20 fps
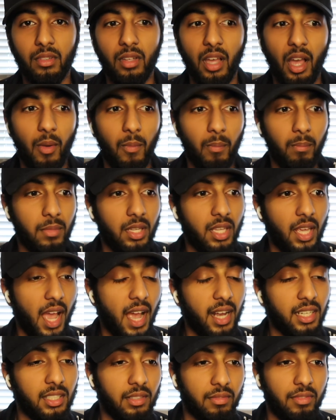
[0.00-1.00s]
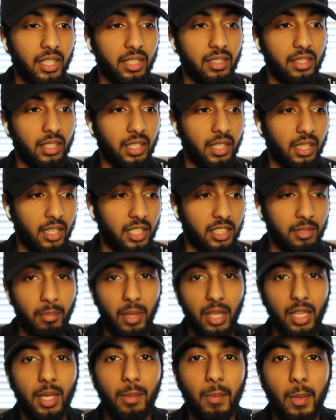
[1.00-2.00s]
And me activating it is
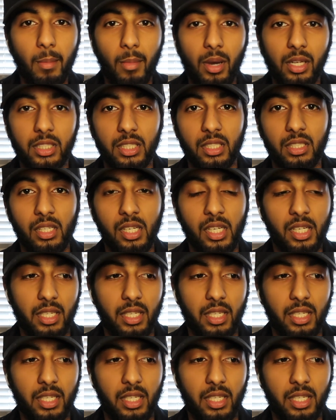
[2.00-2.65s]
making me money.